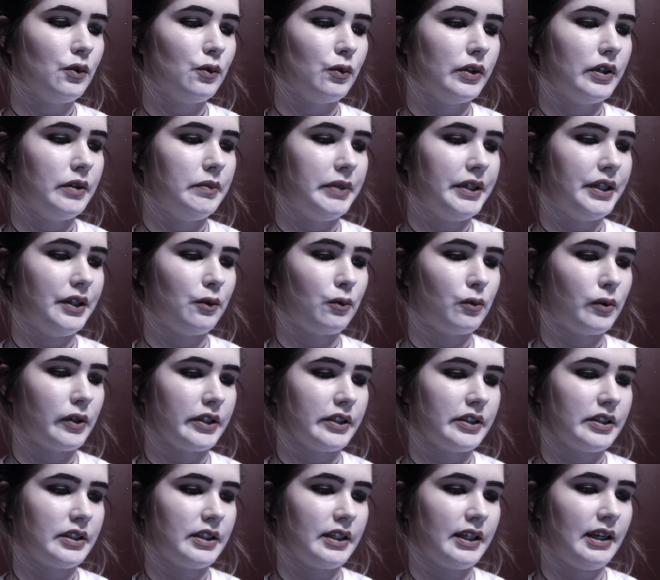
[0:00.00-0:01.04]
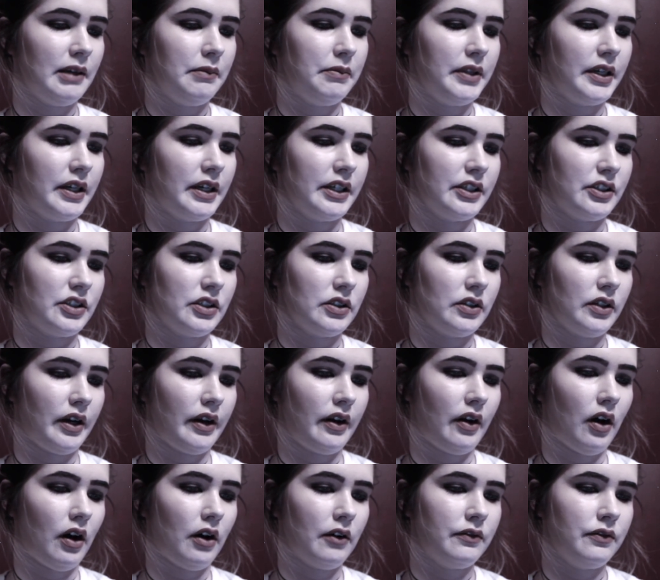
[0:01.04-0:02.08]
Would it be the worst to keep the kitchen
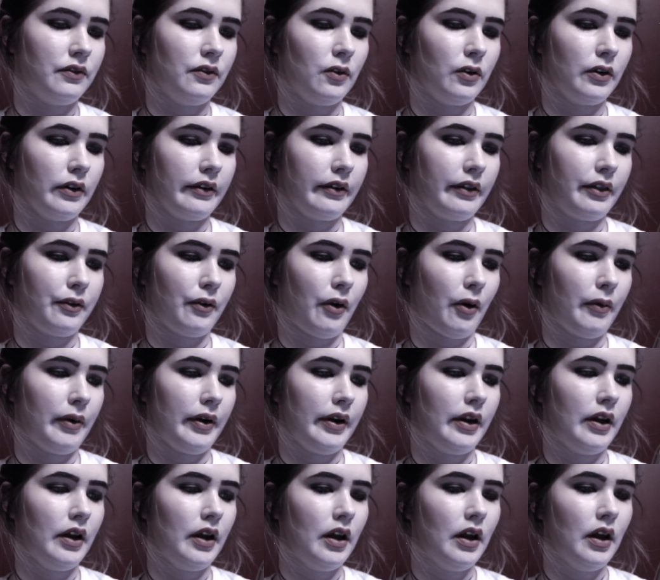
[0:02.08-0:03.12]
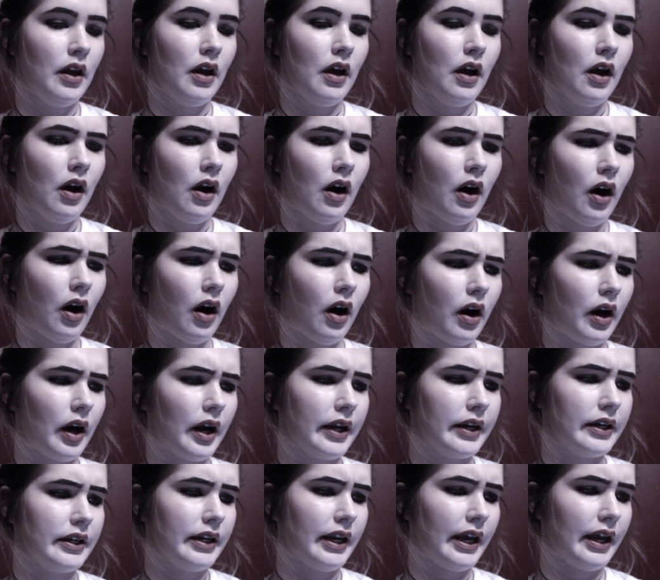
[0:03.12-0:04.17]
light off or throw it
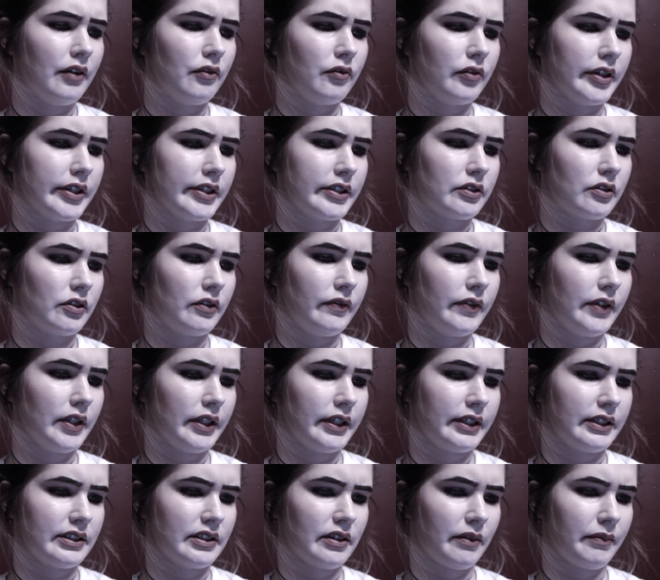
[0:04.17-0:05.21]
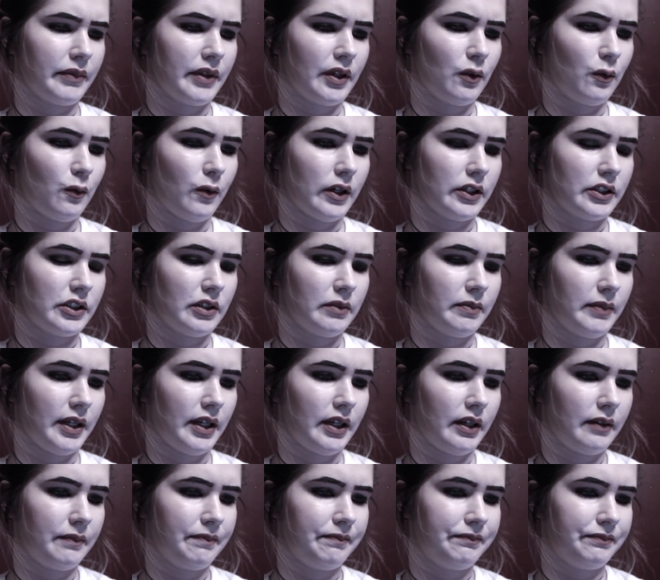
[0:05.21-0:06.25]
on and risk revealing something watching
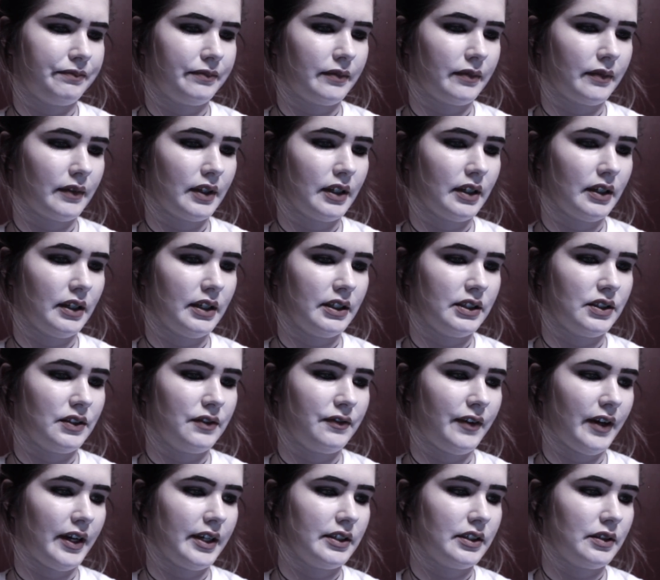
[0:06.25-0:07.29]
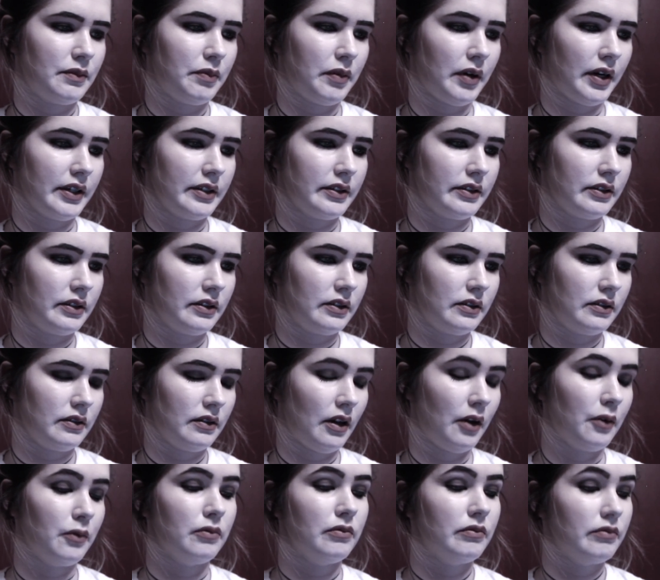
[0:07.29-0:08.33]
me? Its face pressed
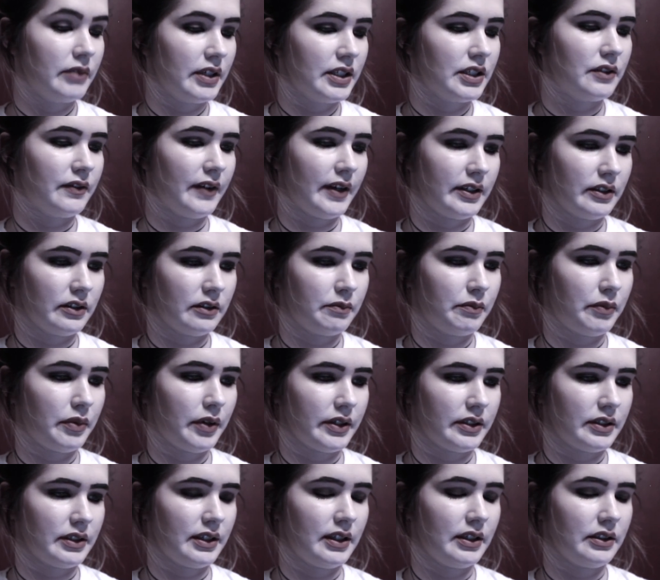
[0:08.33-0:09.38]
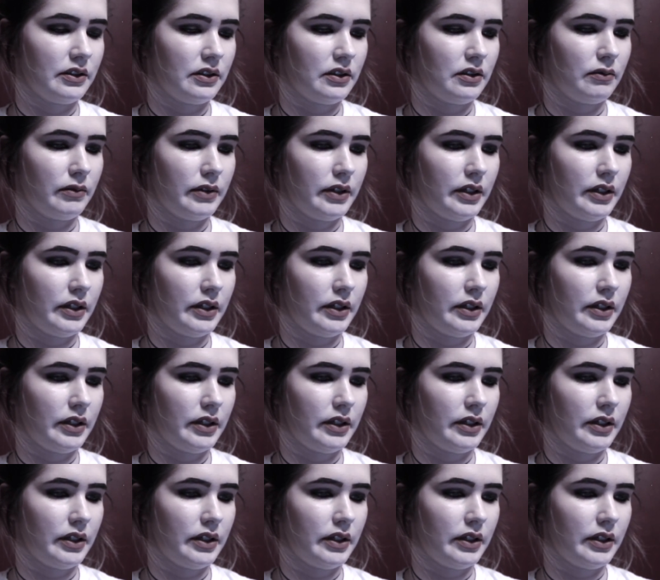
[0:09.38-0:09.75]
oh, its face pressed against the